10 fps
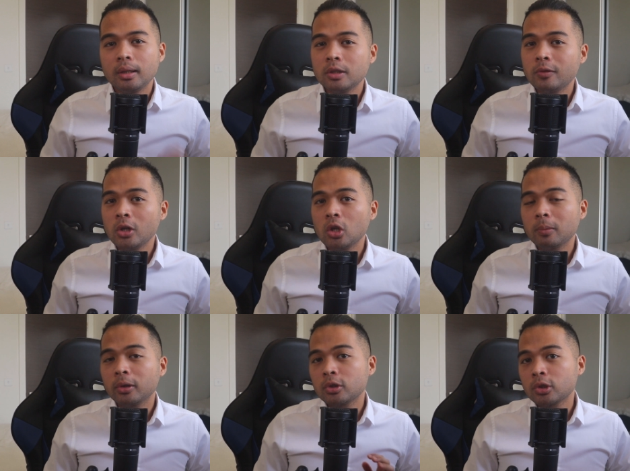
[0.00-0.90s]
In this video, I'm
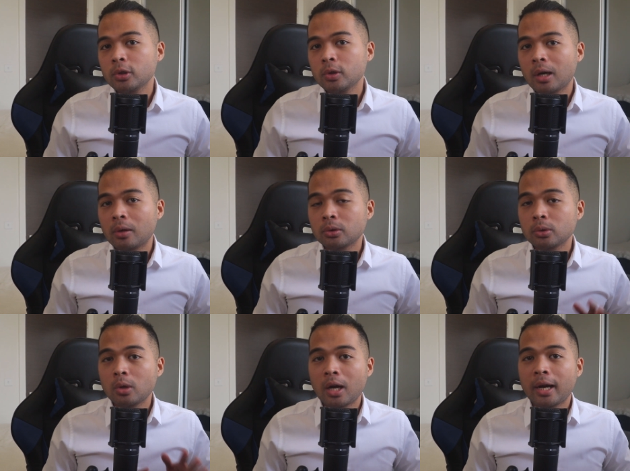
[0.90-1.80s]
going to show you how
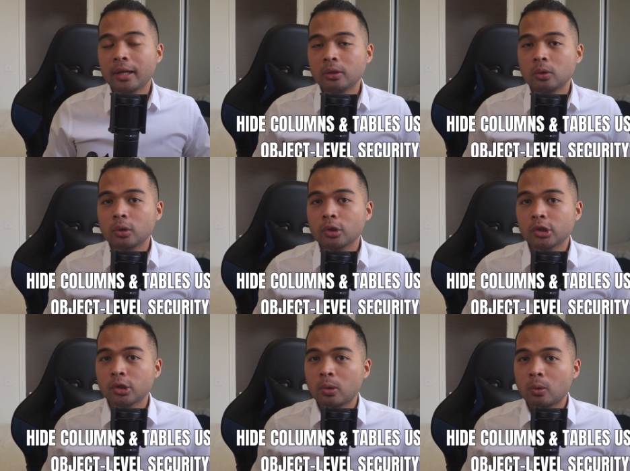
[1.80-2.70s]
to hide or
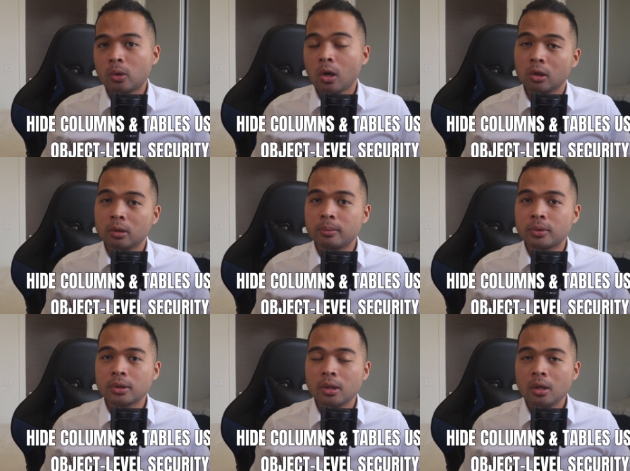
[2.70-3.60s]
show
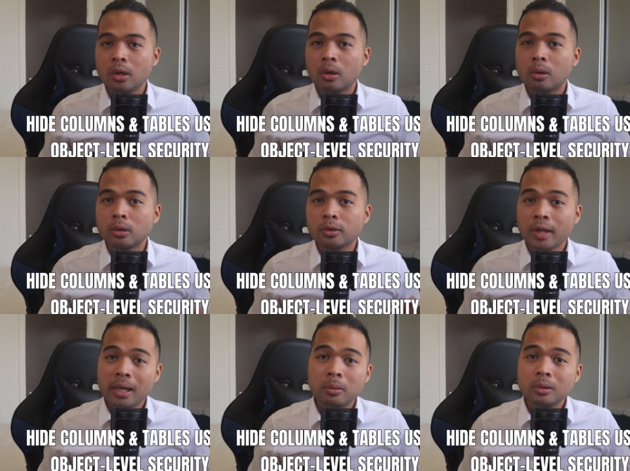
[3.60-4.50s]
columns or
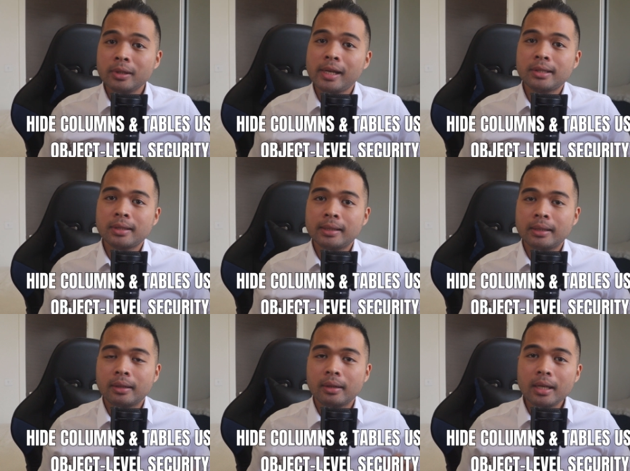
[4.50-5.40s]
table
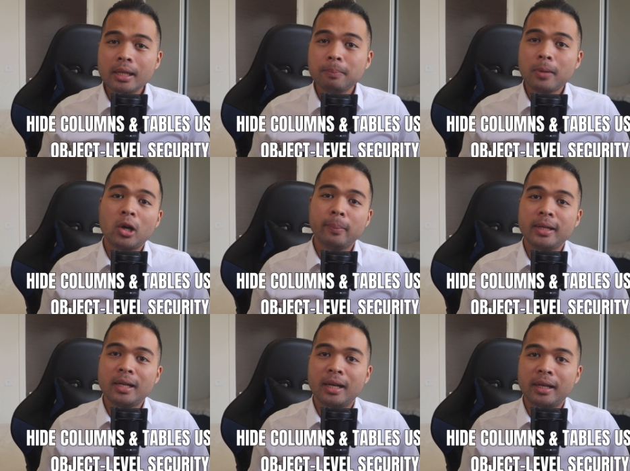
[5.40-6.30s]
data in Power
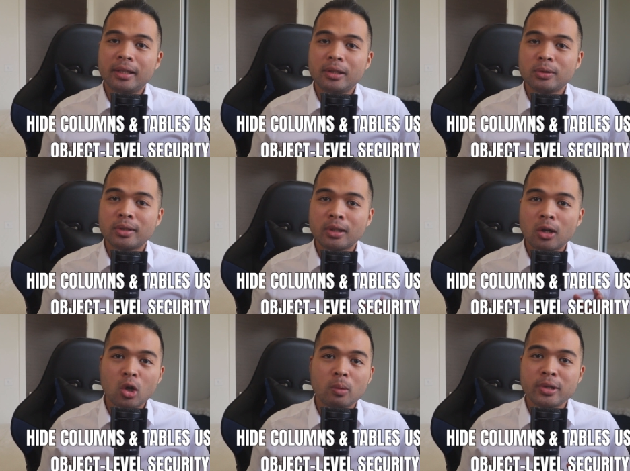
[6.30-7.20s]
BI using
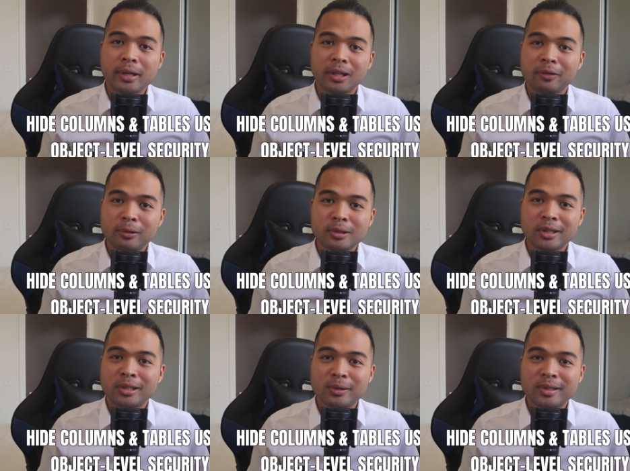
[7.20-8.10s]
object level
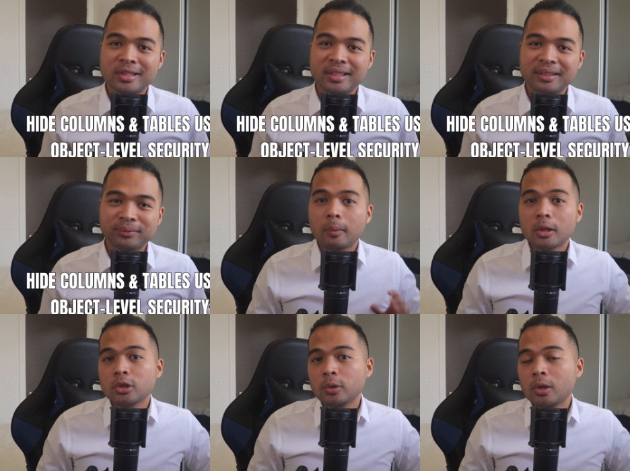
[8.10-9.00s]
security. I'm going
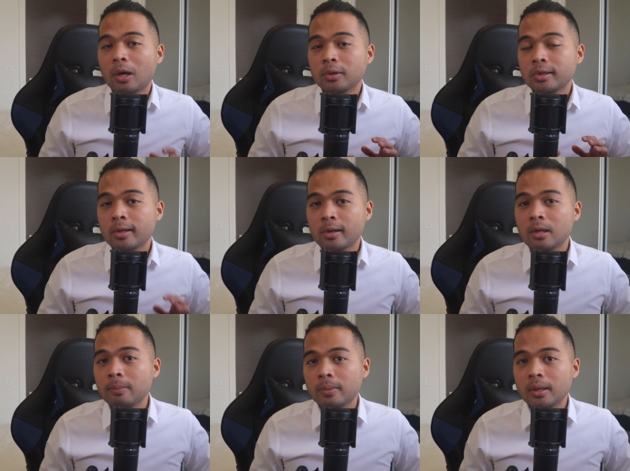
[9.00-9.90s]
to show you how to set it
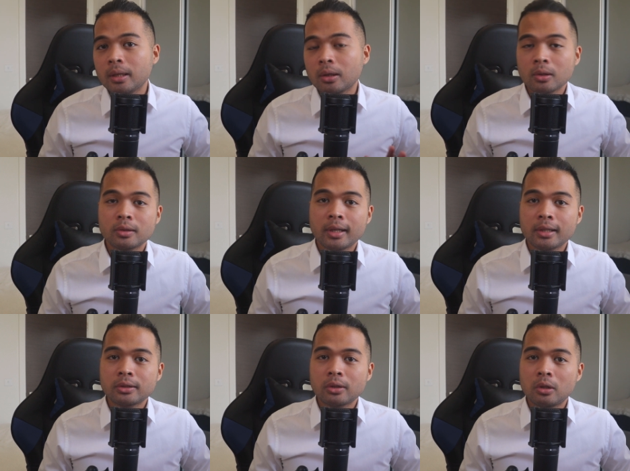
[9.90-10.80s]
up in a
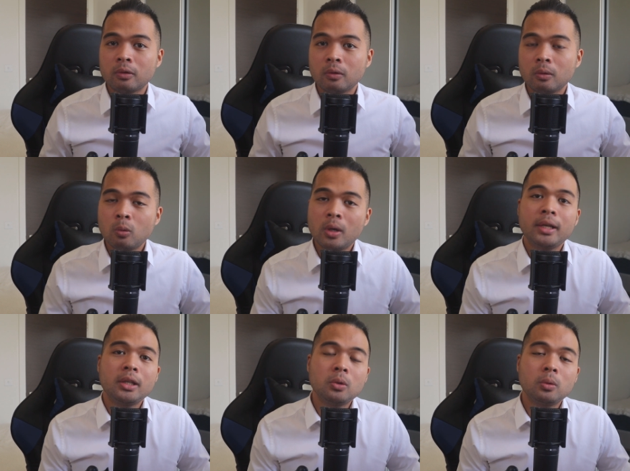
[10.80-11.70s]
context of why
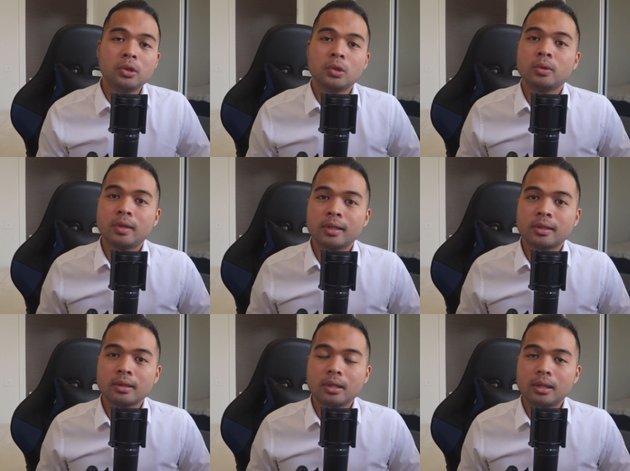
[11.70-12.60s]
you would use
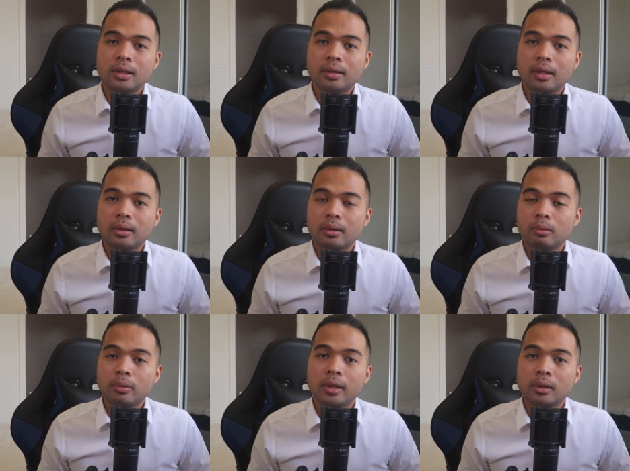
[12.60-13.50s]
this in a
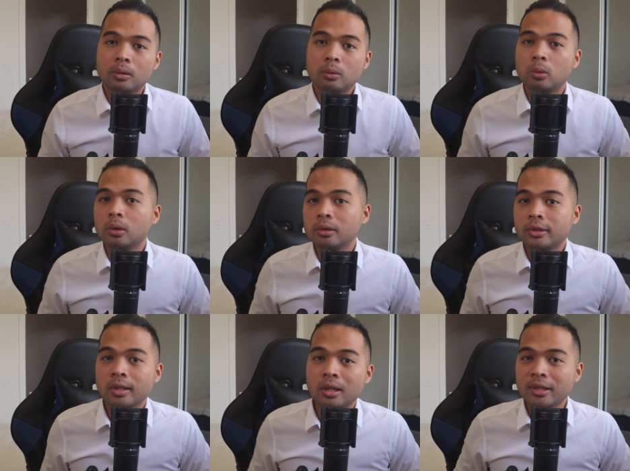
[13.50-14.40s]
real world
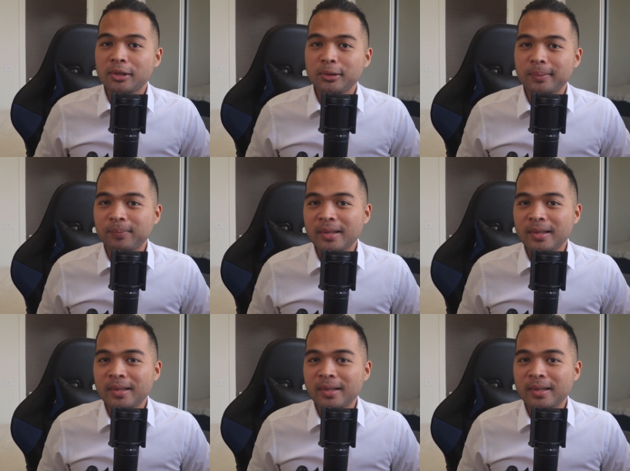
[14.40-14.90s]
scenario.